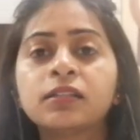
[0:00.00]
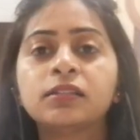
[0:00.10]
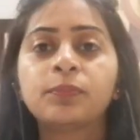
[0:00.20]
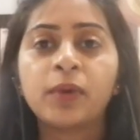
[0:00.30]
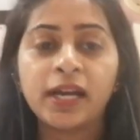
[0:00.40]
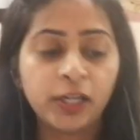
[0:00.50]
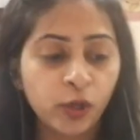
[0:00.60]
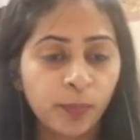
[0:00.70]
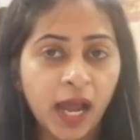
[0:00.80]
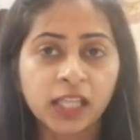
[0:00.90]
the
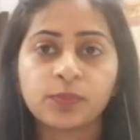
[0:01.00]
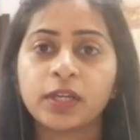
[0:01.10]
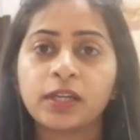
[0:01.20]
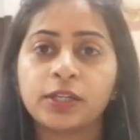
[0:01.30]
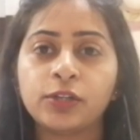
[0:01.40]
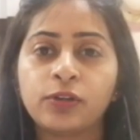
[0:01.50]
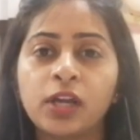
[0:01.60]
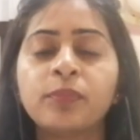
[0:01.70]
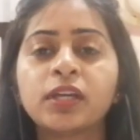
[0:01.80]
endoplasmic reticulum